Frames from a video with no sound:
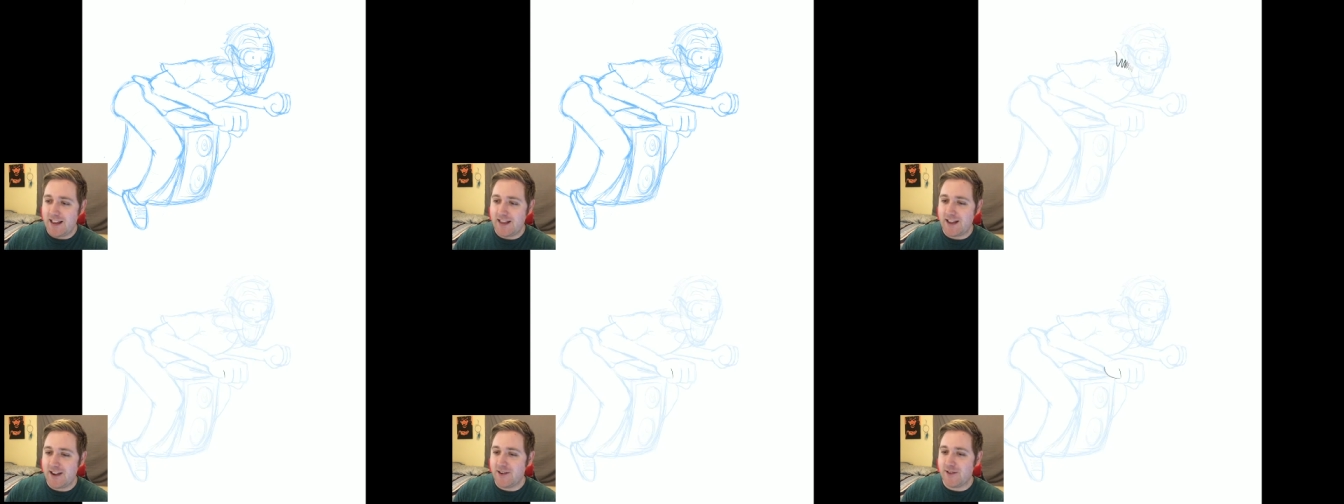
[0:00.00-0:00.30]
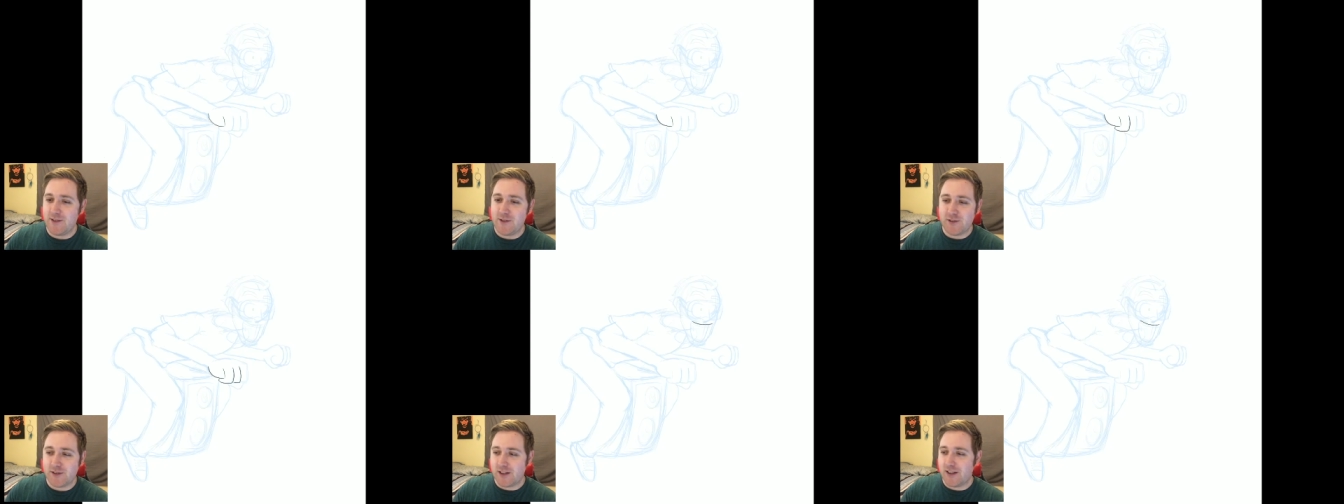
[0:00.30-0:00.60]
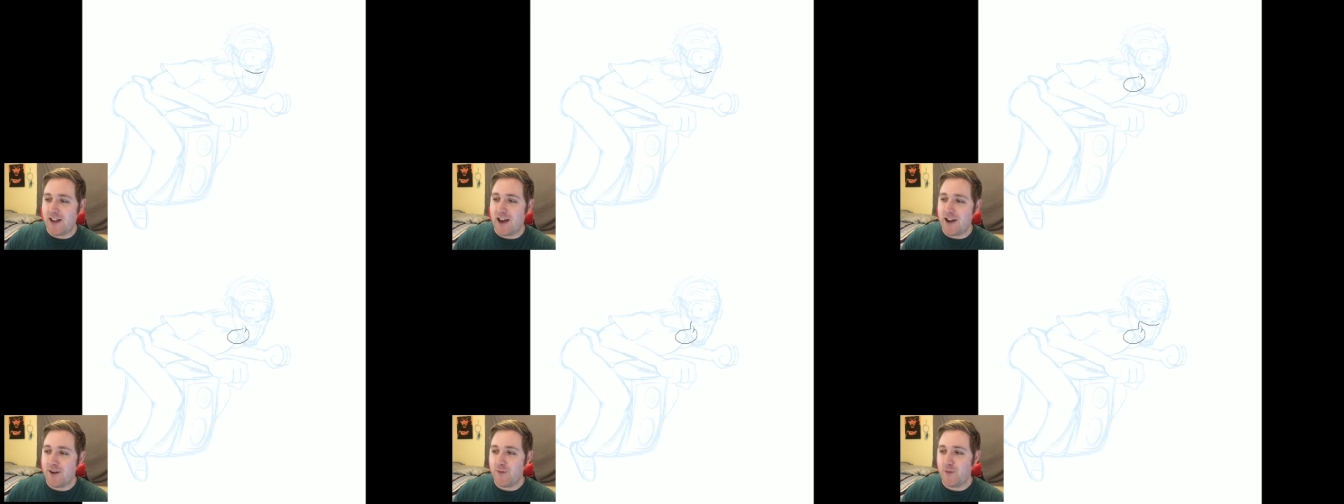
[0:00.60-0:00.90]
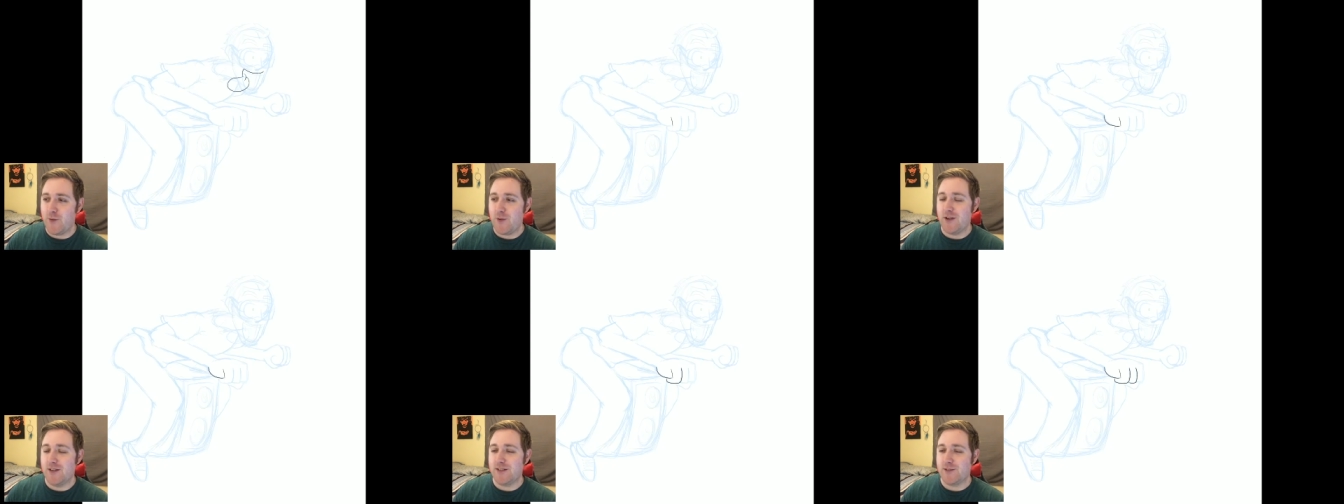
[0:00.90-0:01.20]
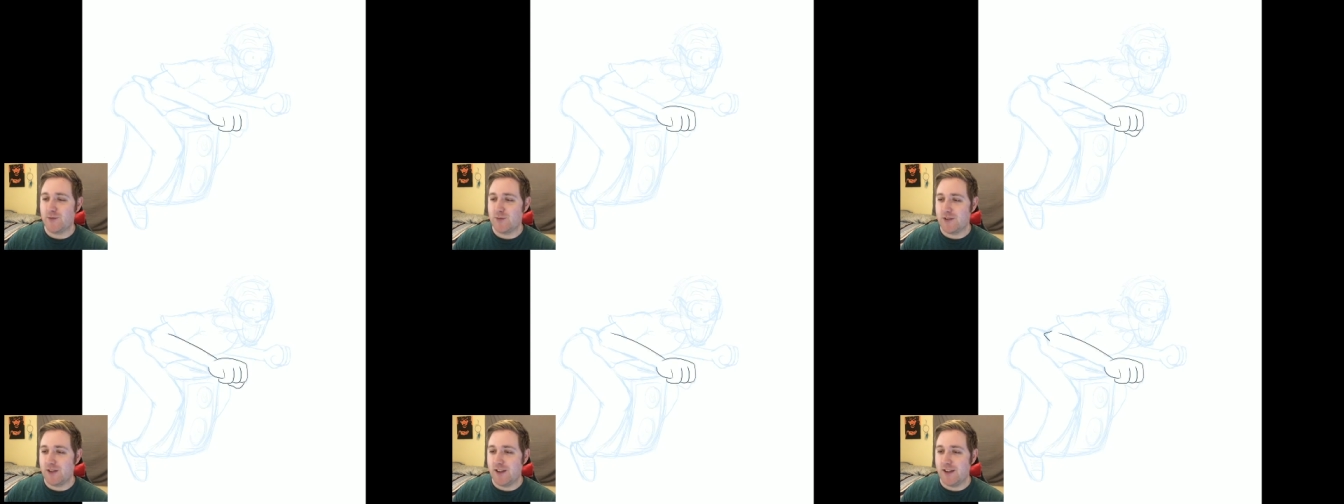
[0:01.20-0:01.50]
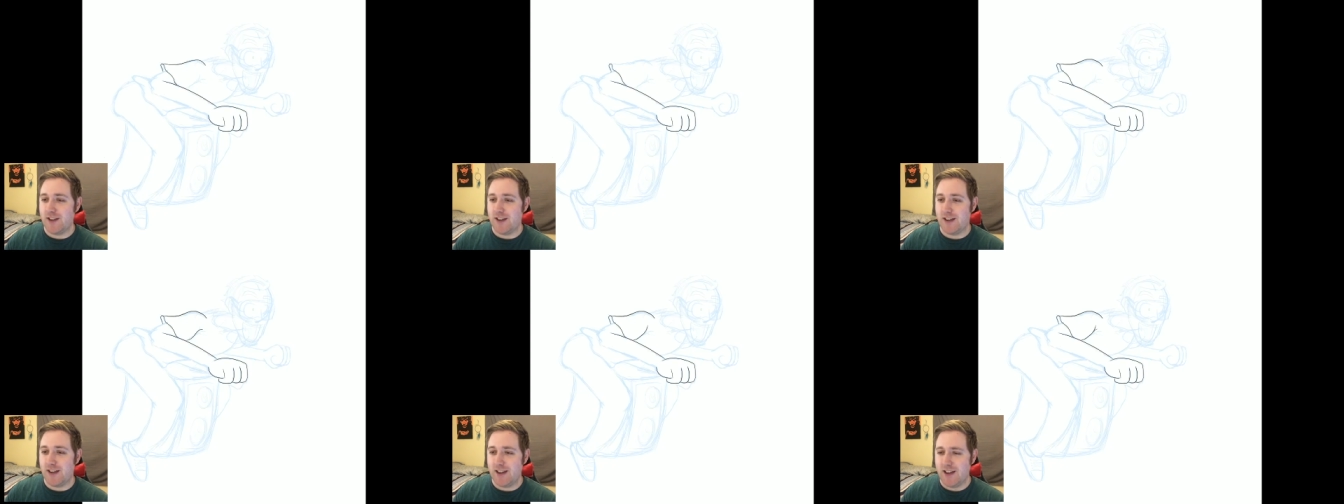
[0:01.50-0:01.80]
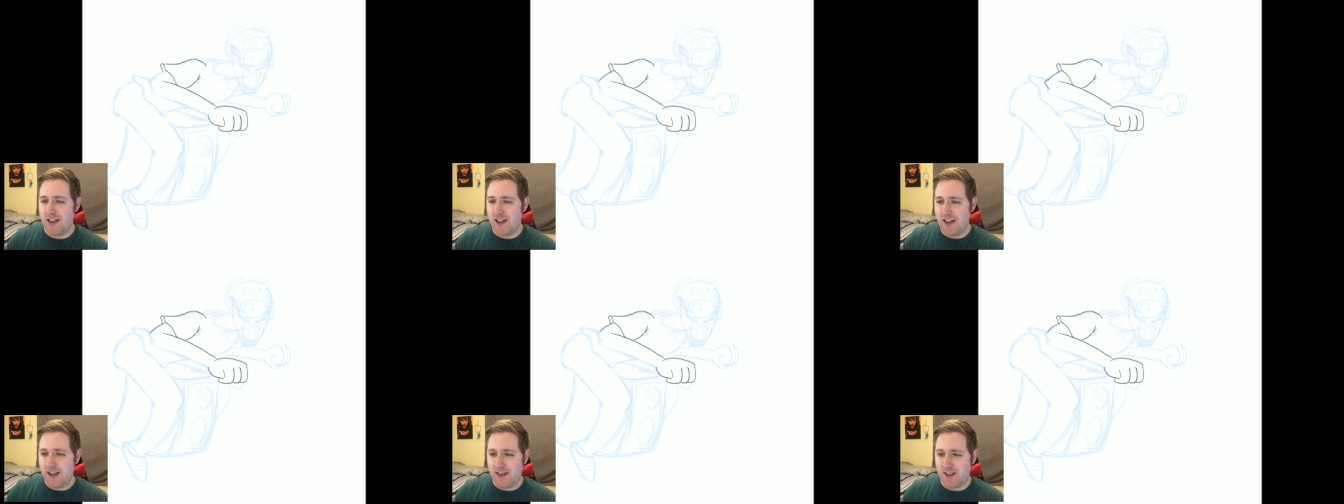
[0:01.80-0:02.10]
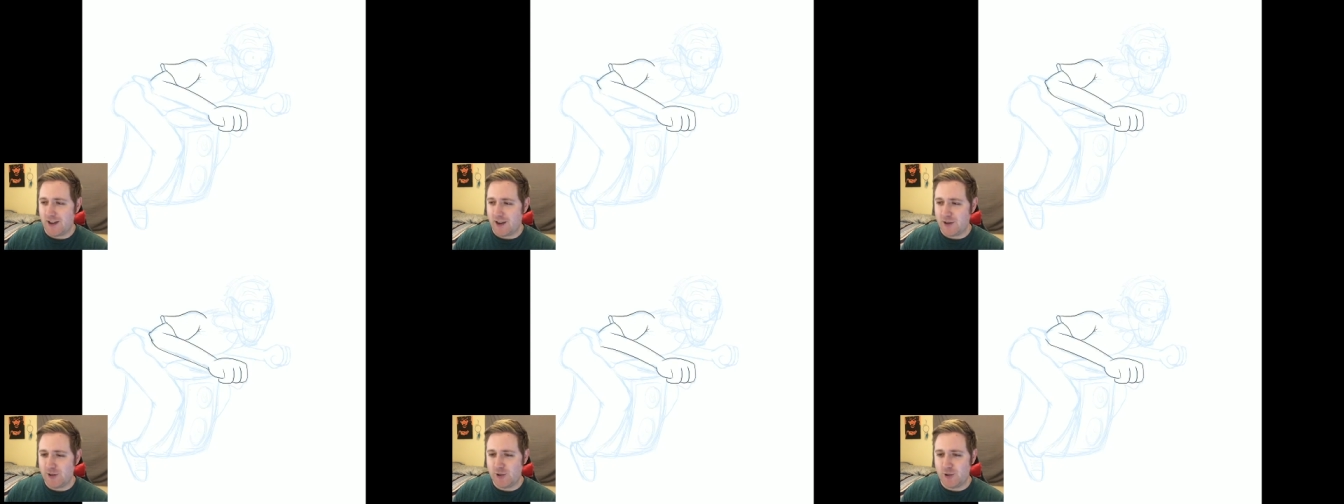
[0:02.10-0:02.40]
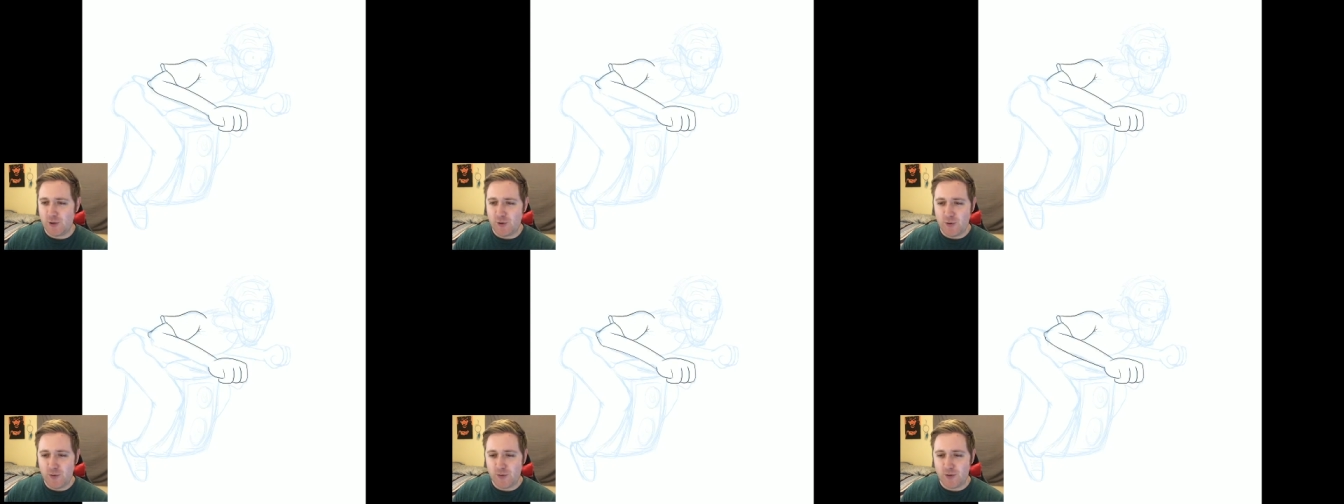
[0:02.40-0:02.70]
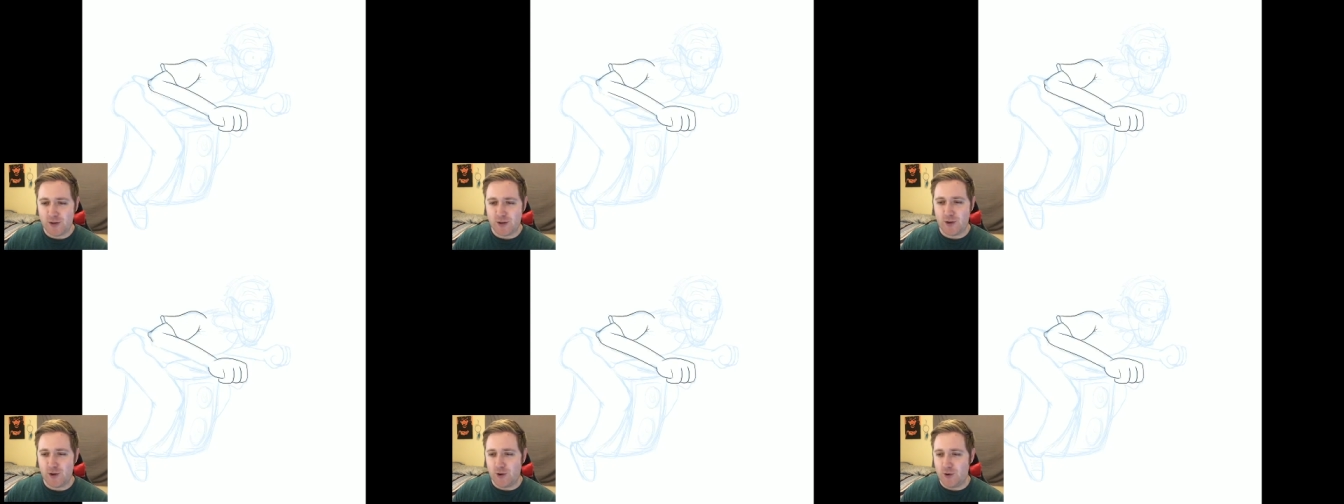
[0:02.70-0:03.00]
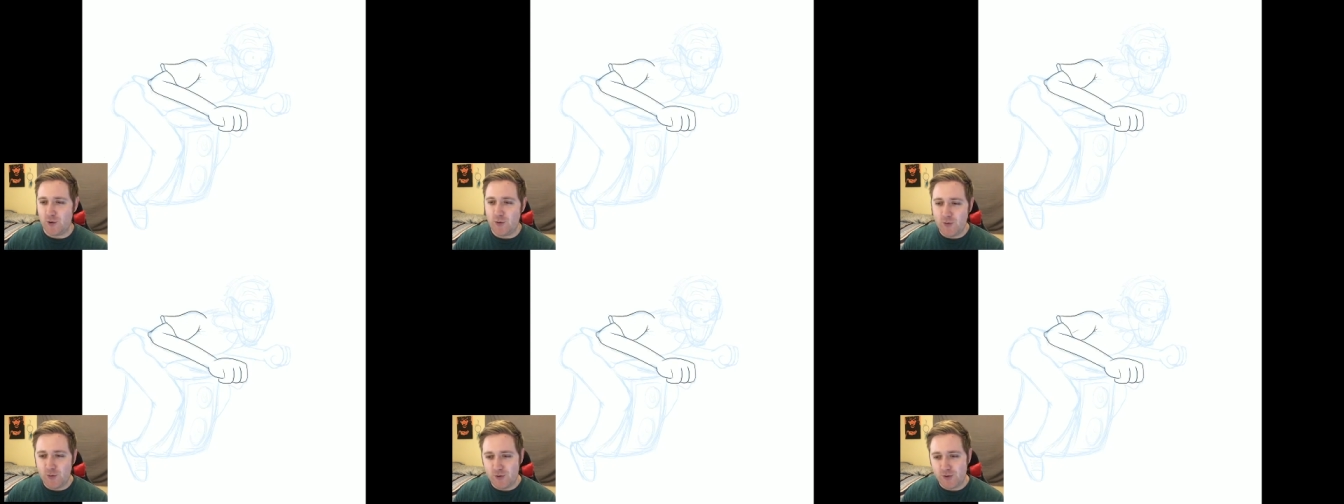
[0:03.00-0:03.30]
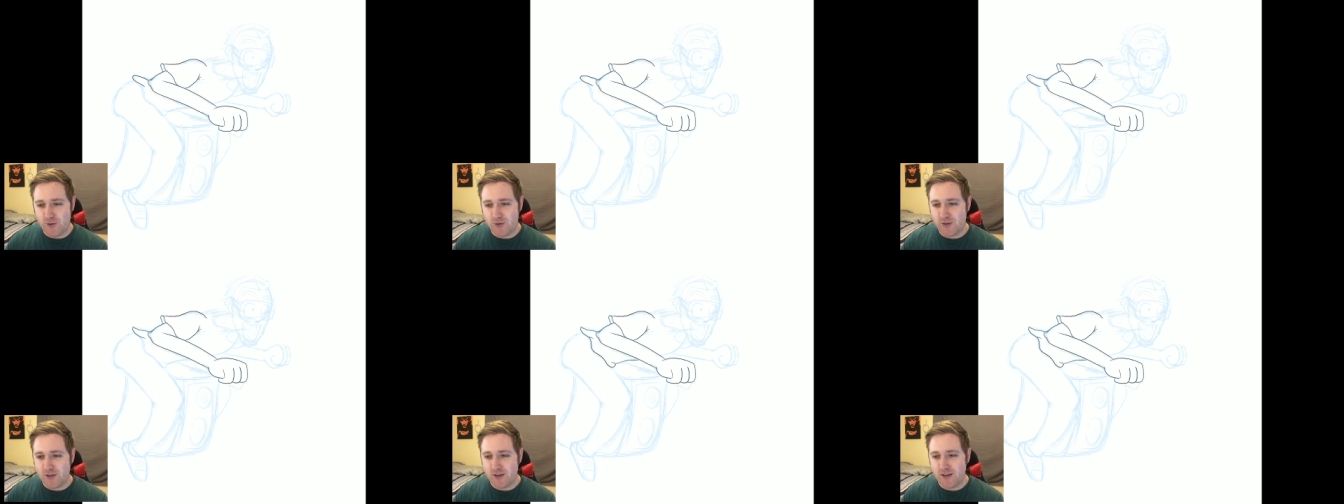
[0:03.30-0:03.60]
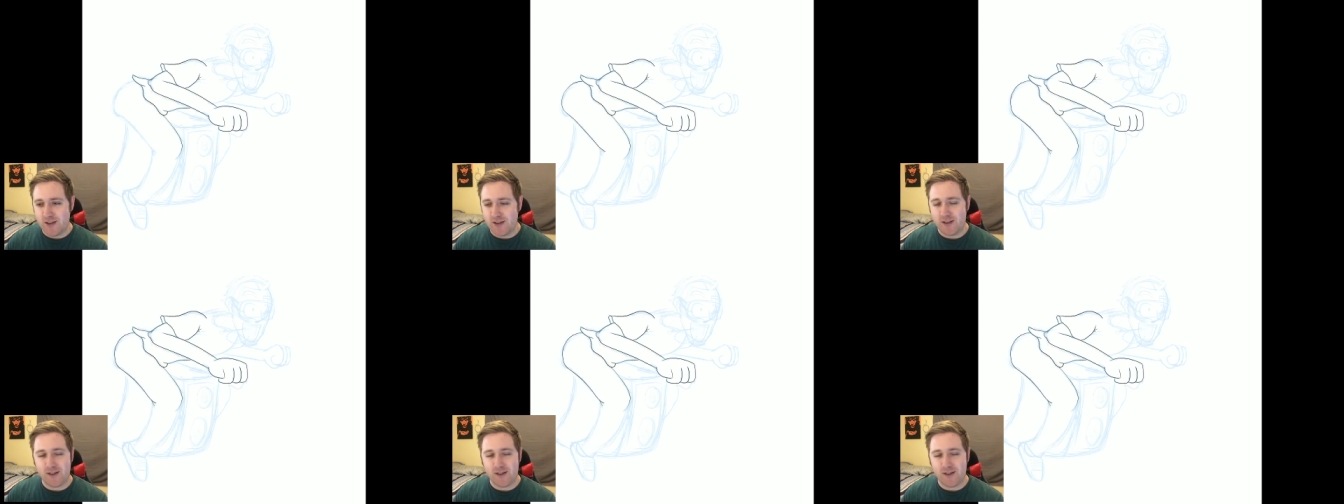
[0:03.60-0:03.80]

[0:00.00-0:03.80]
there, there's a lot of ones with like like a dude with a noose.